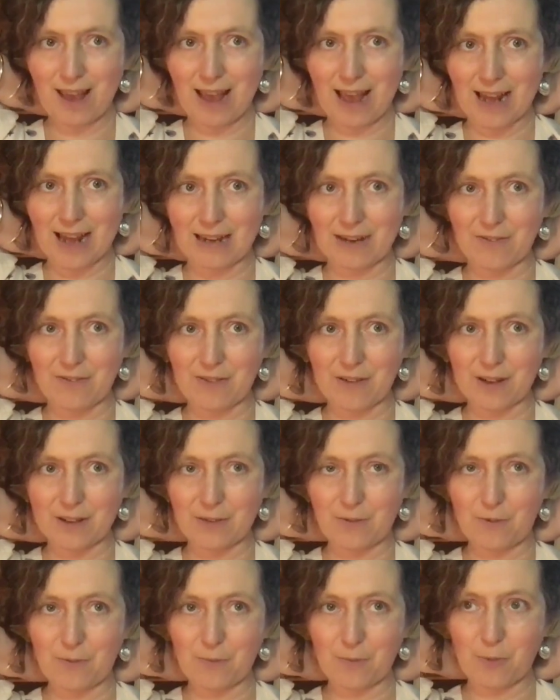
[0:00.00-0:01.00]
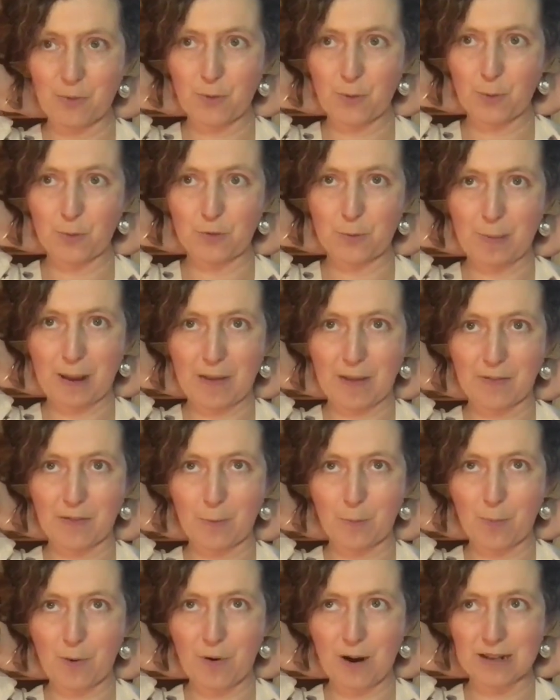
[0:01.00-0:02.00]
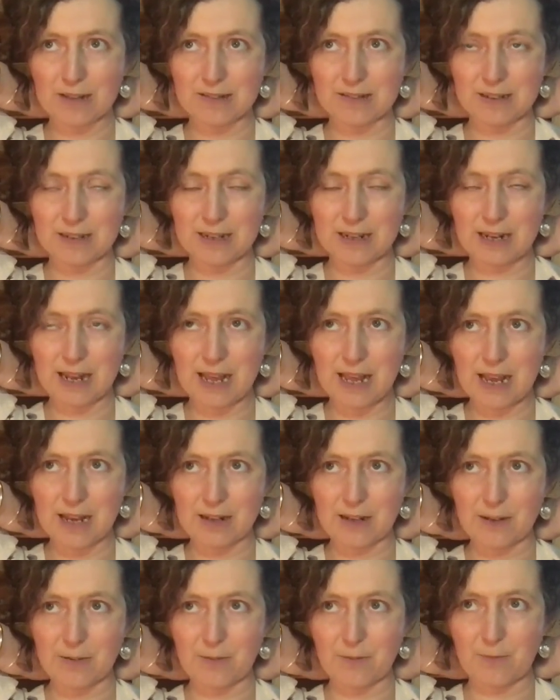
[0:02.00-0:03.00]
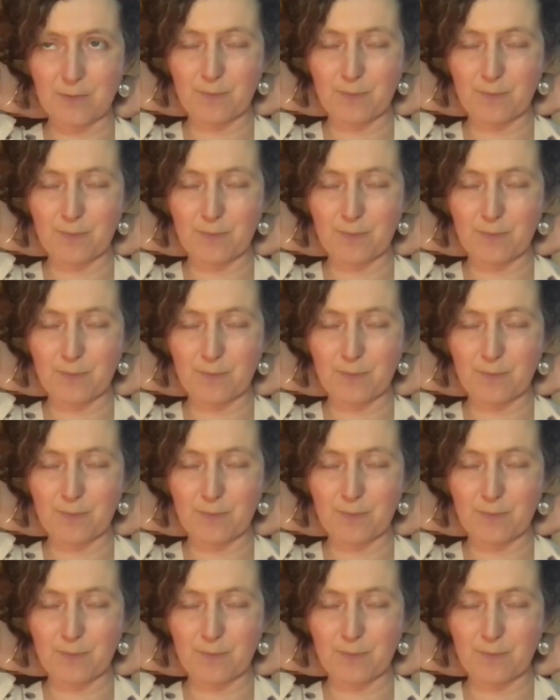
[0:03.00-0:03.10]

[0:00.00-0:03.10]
and if I'd have thought about this practically, I'd have